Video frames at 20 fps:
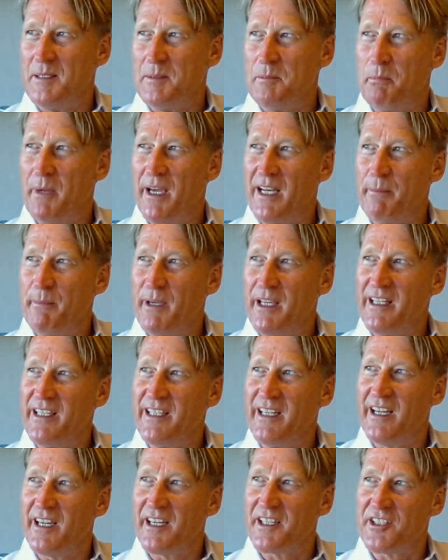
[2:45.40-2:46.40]
Many
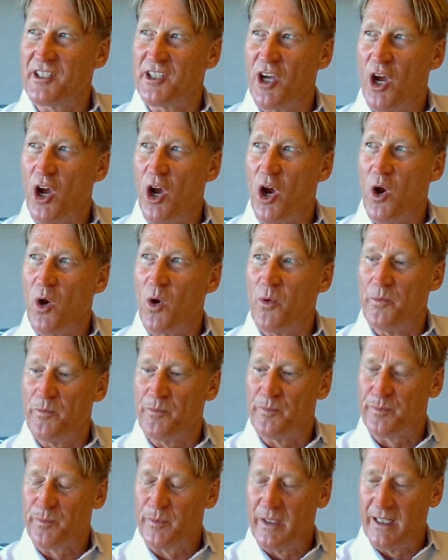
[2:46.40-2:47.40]
years ago.
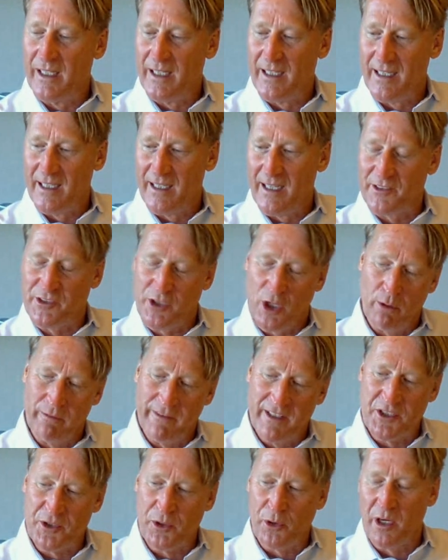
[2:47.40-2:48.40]
I told
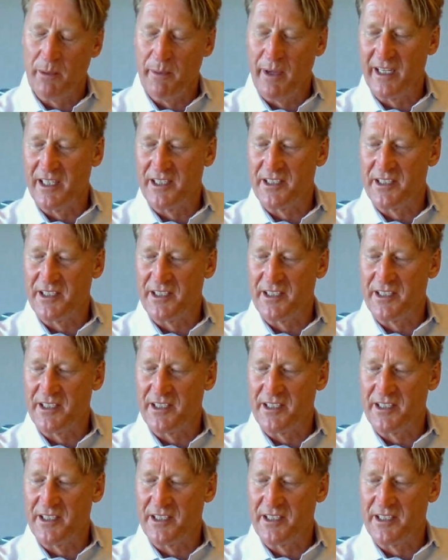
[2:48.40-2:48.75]
this story many